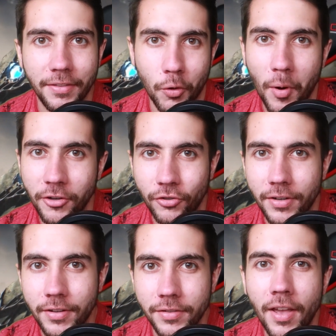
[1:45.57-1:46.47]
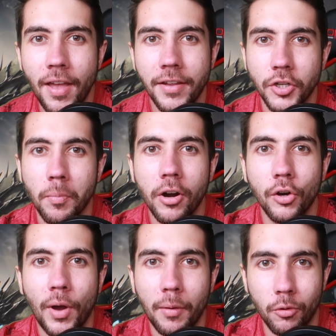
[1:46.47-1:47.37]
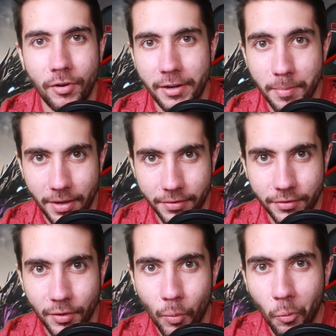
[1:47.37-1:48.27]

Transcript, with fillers: And the question is, tomorrow I will raid a base.